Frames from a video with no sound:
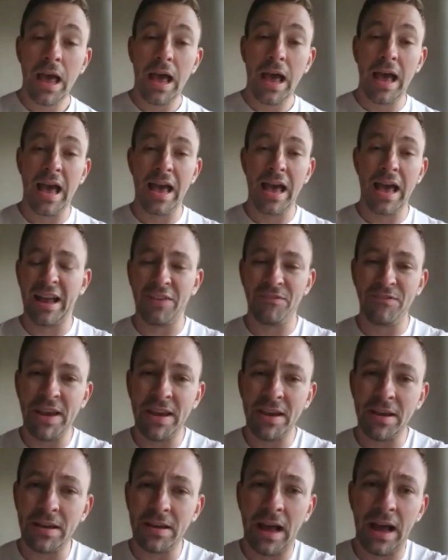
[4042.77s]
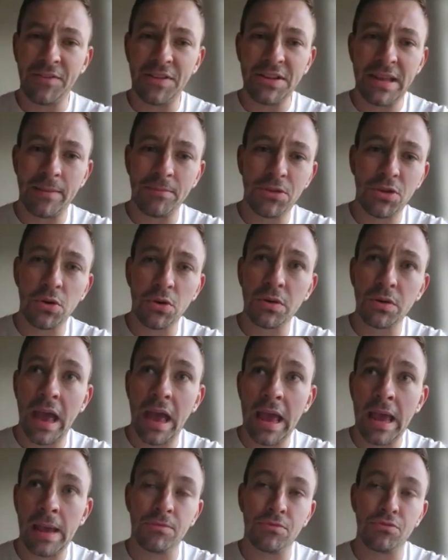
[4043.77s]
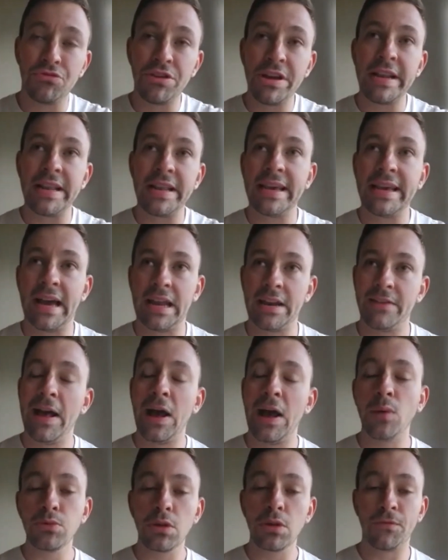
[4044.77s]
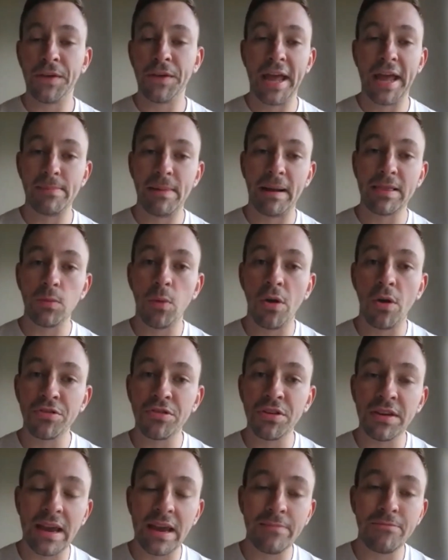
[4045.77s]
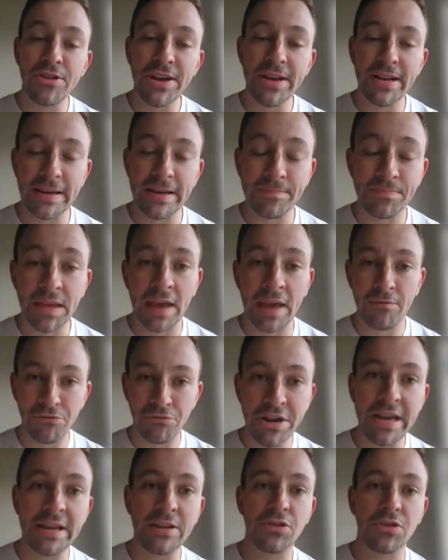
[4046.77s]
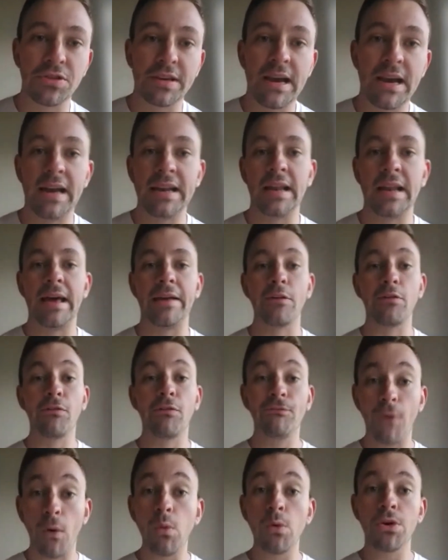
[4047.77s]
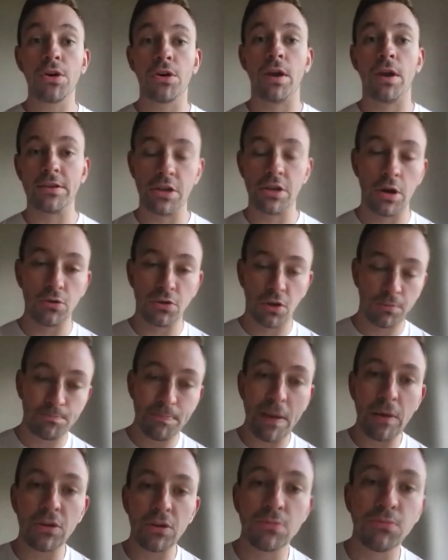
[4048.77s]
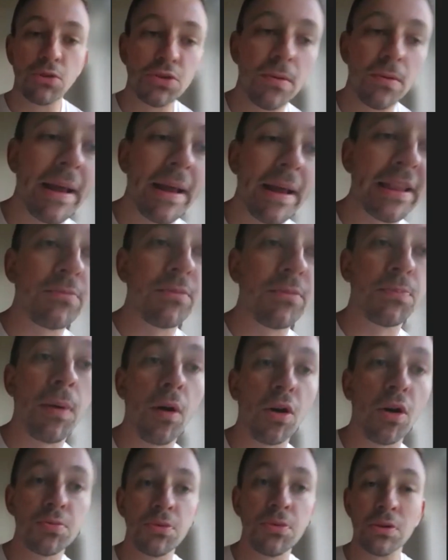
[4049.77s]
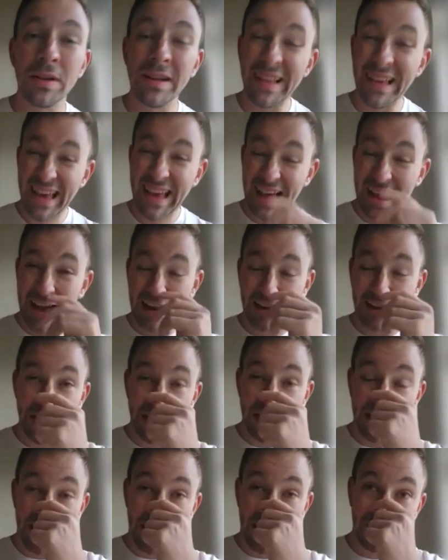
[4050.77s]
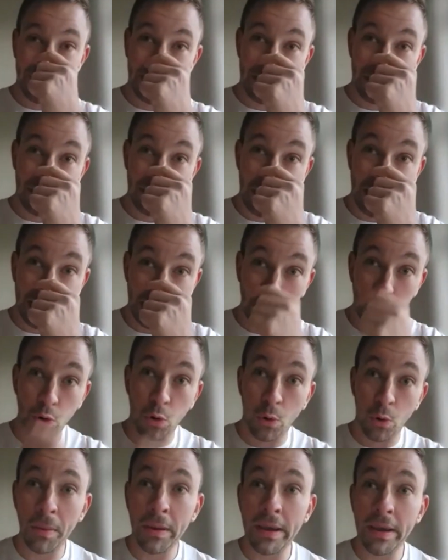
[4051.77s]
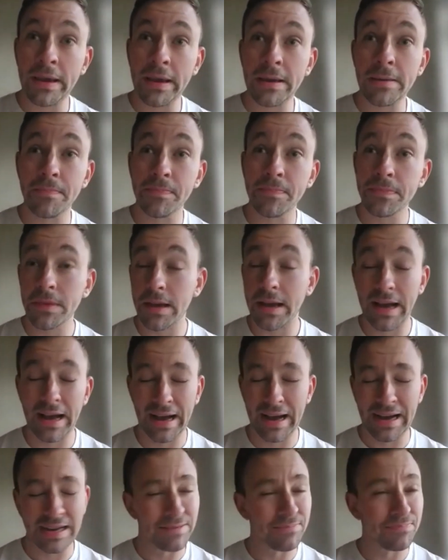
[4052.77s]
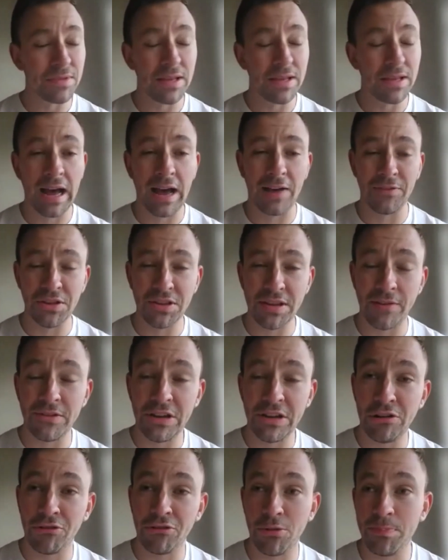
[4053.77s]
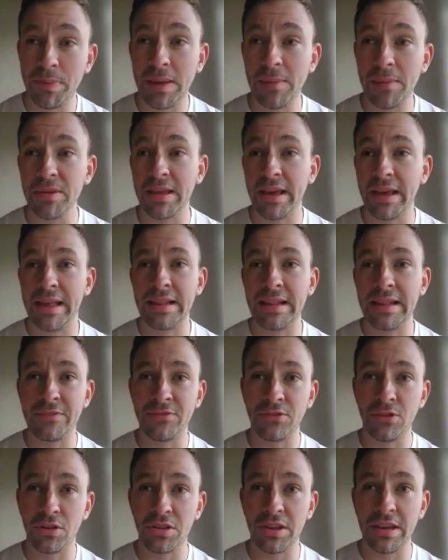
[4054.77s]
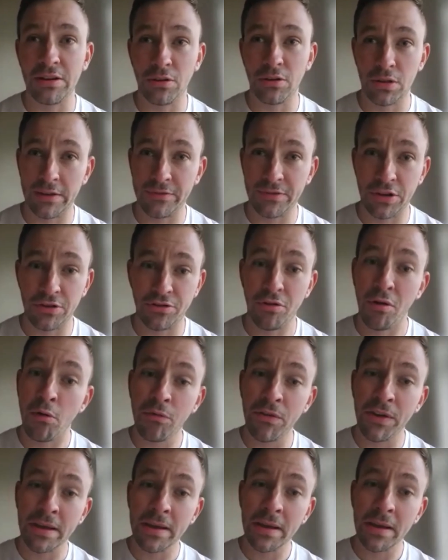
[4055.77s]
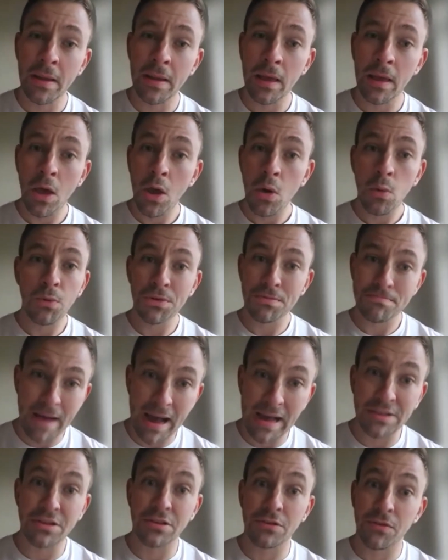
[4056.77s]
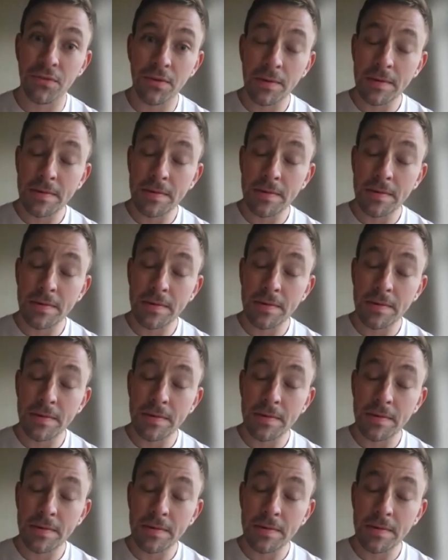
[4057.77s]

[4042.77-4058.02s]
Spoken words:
And I think having them two games really kind of helped us forget about the Warrington game, really. It really just kind of let us focus, just build as much momentum as possible. And I think having that Senior Cup game and having 1,700 people there, seeing us lift the trophy was massive.